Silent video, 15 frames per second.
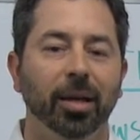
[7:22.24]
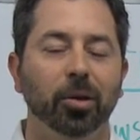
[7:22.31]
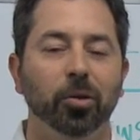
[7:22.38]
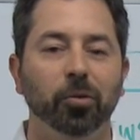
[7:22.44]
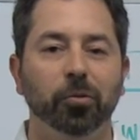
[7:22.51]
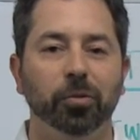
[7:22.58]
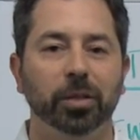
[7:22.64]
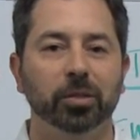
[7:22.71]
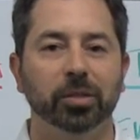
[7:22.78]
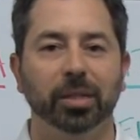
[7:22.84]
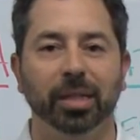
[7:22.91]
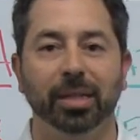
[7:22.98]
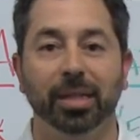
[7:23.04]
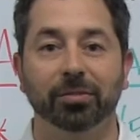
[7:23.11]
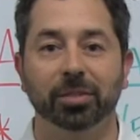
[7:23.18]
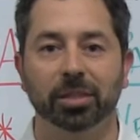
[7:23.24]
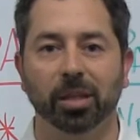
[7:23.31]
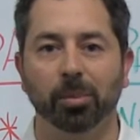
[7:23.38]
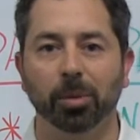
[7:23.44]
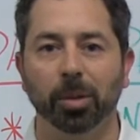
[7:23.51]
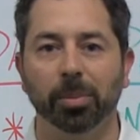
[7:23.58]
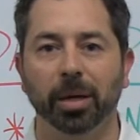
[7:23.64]
who feels like they've
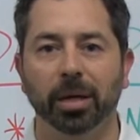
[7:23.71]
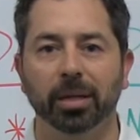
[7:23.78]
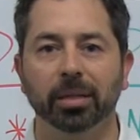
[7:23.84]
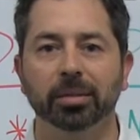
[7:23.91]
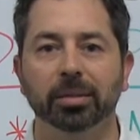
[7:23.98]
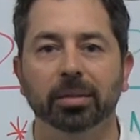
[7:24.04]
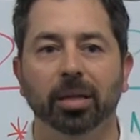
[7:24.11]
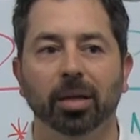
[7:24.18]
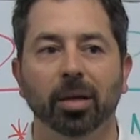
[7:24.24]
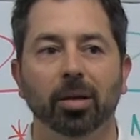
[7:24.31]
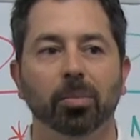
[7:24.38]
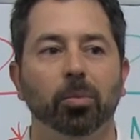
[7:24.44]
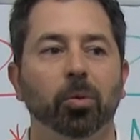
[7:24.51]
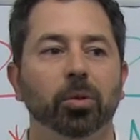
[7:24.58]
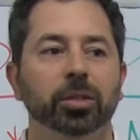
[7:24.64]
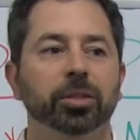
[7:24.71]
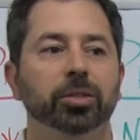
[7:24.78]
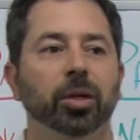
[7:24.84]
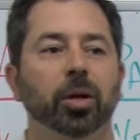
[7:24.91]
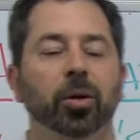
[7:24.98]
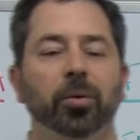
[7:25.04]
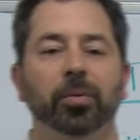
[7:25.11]
stumbled upon us, more
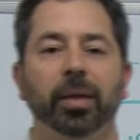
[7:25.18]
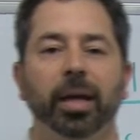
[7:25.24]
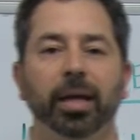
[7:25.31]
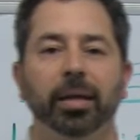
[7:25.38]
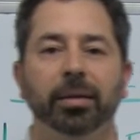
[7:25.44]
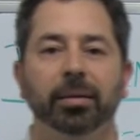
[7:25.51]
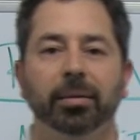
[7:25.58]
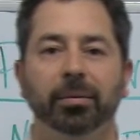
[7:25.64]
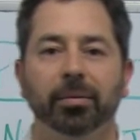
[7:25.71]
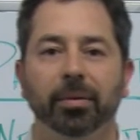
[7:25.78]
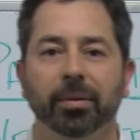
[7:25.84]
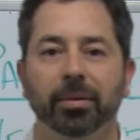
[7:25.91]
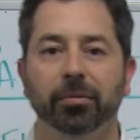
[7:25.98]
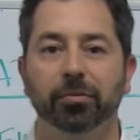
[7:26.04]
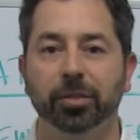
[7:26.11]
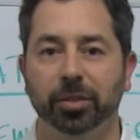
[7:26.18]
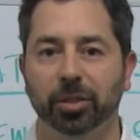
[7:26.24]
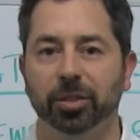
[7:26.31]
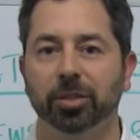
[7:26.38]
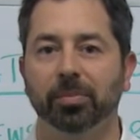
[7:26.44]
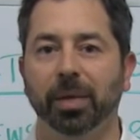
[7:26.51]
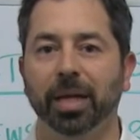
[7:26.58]
so than the
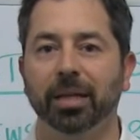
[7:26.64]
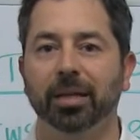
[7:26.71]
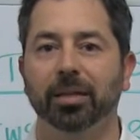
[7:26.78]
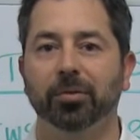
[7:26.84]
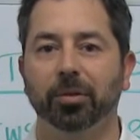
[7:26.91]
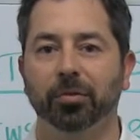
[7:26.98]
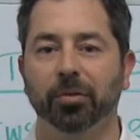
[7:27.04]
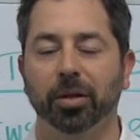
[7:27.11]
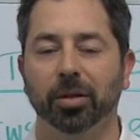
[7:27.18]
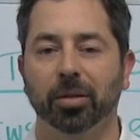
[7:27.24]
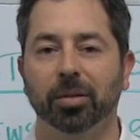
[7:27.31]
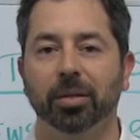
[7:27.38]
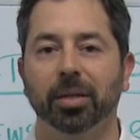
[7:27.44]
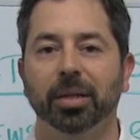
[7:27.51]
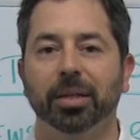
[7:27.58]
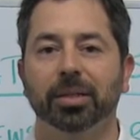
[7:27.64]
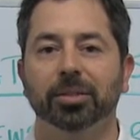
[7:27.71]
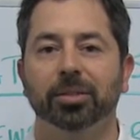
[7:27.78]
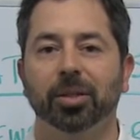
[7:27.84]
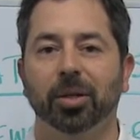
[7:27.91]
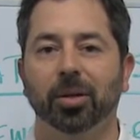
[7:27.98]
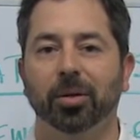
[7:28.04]
physician making the referral.
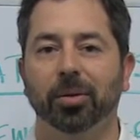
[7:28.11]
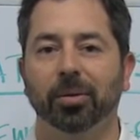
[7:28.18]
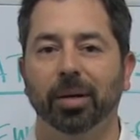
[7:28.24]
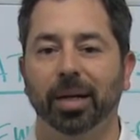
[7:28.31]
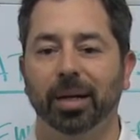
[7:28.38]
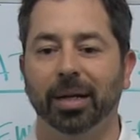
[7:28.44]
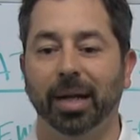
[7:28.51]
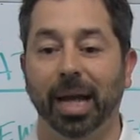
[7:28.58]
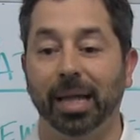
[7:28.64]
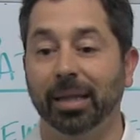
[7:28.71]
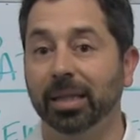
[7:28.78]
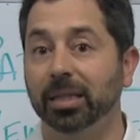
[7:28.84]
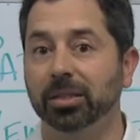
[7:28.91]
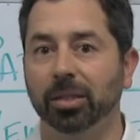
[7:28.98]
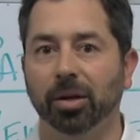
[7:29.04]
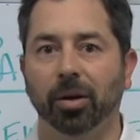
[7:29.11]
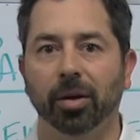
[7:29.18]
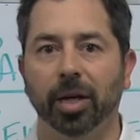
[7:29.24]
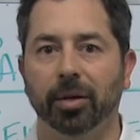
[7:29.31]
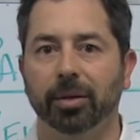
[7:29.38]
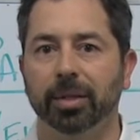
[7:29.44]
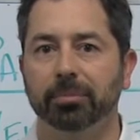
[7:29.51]
So at least in our
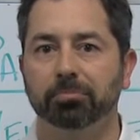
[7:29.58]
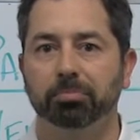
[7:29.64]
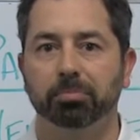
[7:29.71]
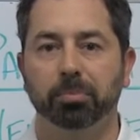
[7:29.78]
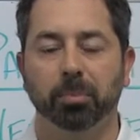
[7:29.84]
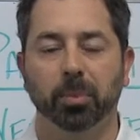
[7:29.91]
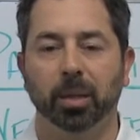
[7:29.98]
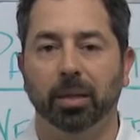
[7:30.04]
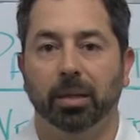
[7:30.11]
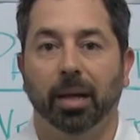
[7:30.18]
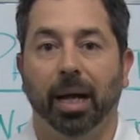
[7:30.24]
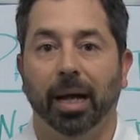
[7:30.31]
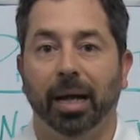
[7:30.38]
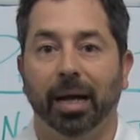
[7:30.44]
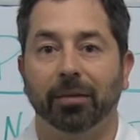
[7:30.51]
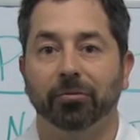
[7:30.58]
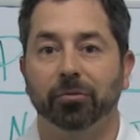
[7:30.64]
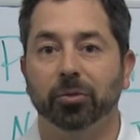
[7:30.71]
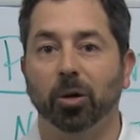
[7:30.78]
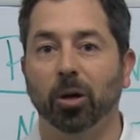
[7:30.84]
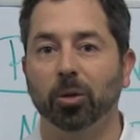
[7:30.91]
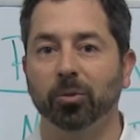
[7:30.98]
area,
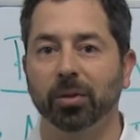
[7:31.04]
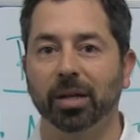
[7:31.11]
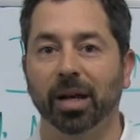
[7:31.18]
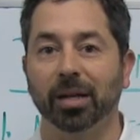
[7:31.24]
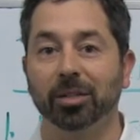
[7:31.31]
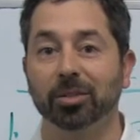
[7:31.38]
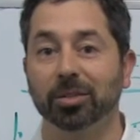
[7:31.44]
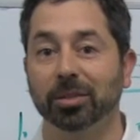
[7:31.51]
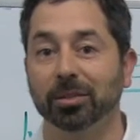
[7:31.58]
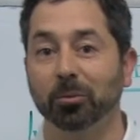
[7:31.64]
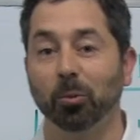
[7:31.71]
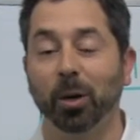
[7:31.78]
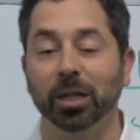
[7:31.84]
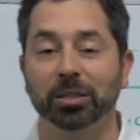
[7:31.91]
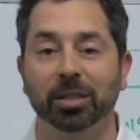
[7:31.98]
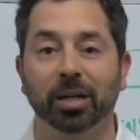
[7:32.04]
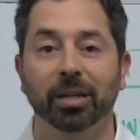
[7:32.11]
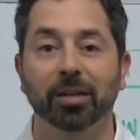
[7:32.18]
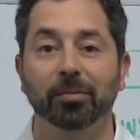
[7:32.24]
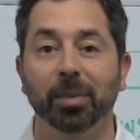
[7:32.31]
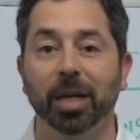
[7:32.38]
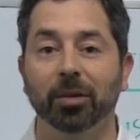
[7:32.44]
I've talked with doctors and watched how
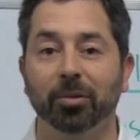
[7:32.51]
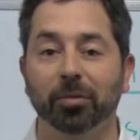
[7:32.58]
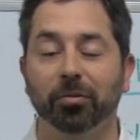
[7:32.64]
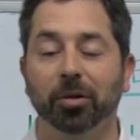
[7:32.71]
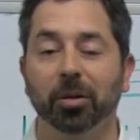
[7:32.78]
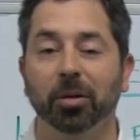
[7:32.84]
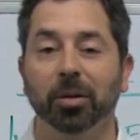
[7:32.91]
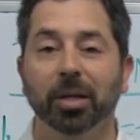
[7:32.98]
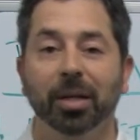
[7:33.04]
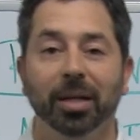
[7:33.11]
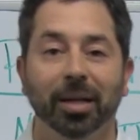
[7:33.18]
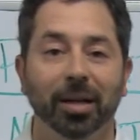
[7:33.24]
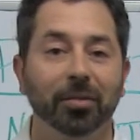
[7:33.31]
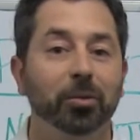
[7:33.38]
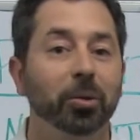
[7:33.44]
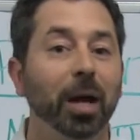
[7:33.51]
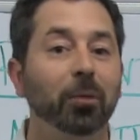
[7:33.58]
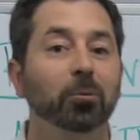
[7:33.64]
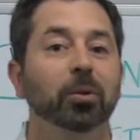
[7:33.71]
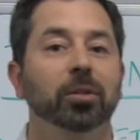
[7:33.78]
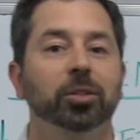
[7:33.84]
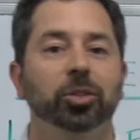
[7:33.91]
they've made a referral. They're
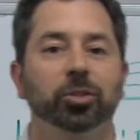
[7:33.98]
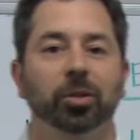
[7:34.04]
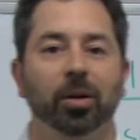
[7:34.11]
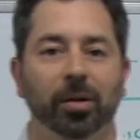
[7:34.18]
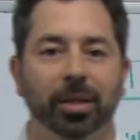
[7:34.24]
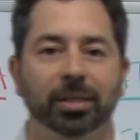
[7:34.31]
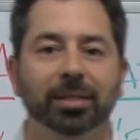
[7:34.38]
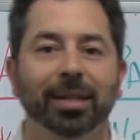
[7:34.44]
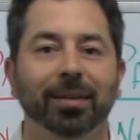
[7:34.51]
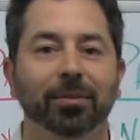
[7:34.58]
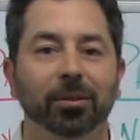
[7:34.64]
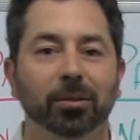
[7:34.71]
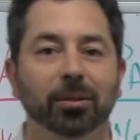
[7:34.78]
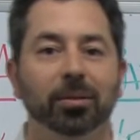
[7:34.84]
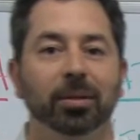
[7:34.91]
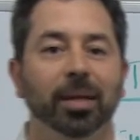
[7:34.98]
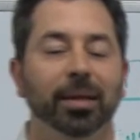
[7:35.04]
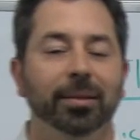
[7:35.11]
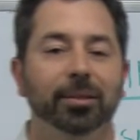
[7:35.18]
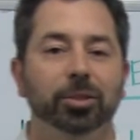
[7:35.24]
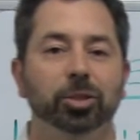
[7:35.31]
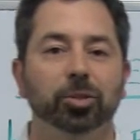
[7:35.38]
not really strong. It's not the
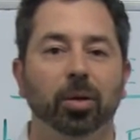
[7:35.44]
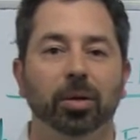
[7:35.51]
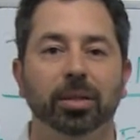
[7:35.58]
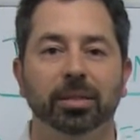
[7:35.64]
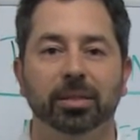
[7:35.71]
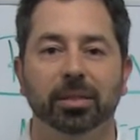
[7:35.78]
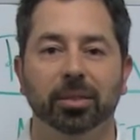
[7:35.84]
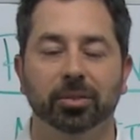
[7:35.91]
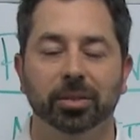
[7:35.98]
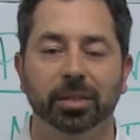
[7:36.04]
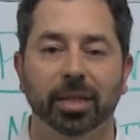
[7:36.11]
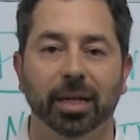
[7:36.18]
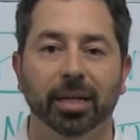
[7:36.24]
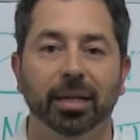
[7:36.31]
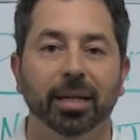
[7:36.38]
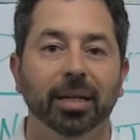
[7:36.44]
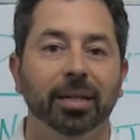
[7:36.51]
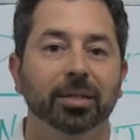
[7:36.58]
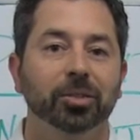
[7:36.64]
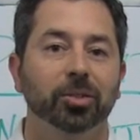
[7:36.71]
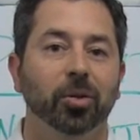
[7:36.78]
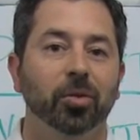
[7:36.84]
strongest skill set.
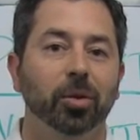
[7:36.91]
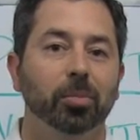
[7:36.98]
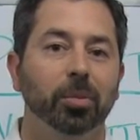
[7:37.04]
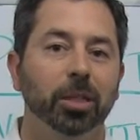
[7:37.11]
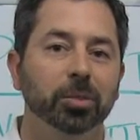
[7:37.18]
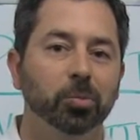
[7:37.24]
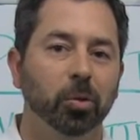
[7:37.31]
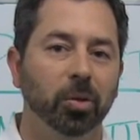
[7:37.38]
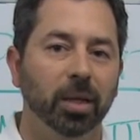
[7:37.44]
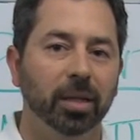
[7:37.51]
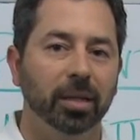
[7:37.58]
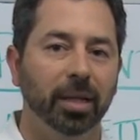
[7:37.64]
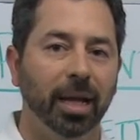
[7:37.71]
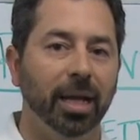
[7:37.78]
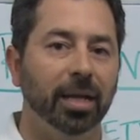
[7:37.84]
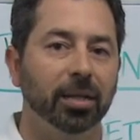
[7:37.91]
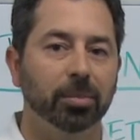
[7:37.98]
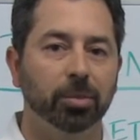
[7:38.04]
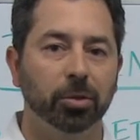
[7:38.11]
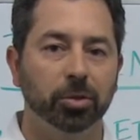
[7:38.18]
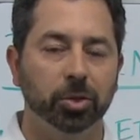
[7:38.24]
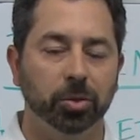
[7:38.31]
So they're much more likely to hand a
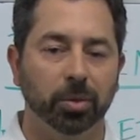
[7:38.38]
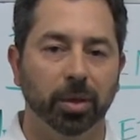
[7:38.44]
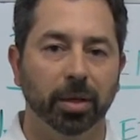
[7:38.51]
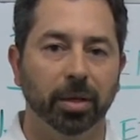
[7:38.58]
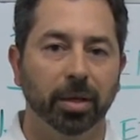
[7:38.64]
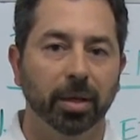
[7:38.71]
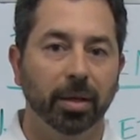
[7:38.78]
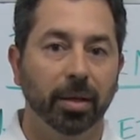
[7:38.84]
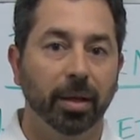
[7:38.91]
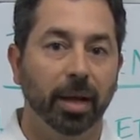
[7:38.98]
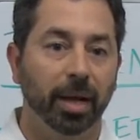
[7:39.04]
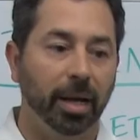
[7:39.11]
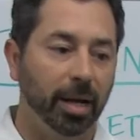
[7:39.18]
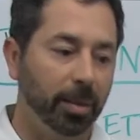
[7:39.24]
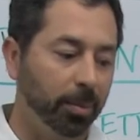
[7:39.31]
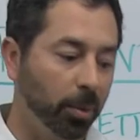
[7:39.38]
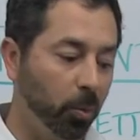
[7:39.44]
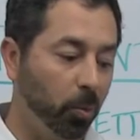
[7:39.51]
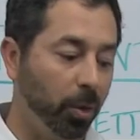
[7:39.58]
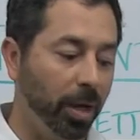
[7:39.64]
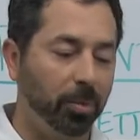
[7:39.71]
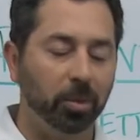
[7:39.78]
brochure.
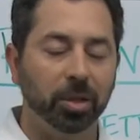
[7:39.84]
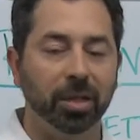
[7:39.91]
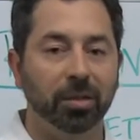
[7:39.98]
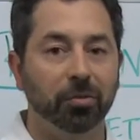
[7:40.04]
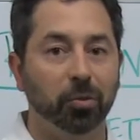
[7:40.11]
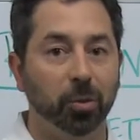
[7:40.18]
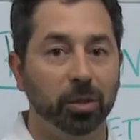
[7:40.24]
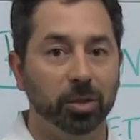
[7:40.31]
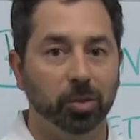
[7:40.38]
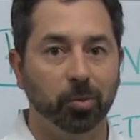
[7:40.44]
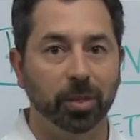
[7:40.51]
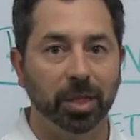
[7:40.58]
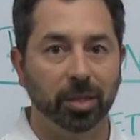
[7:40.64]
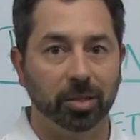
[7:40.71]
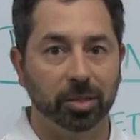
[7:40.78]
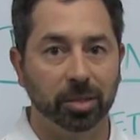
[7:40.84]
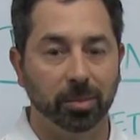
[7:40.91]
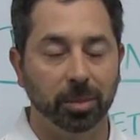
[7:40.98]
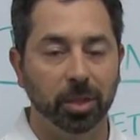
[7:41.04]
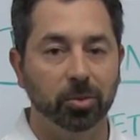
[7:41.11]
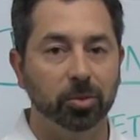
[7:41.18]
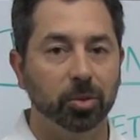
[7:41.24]
What I'm looking for is a reader,
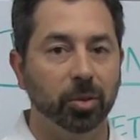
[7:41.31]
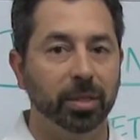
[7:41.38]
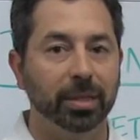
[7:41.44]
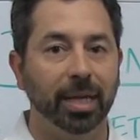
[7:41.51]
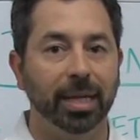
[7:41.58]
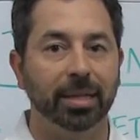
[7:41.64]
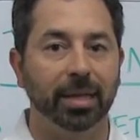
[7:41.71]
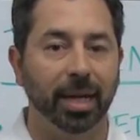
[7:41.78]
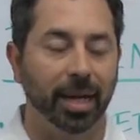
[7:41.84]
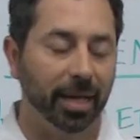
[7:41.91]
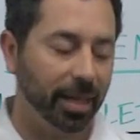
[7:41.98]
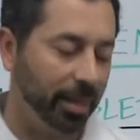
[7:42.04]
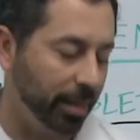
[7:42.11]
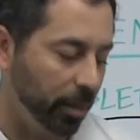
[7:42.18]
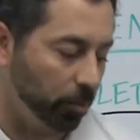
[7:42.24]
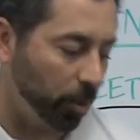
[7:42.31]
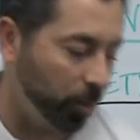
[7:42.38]
somebody who's going to take that, and then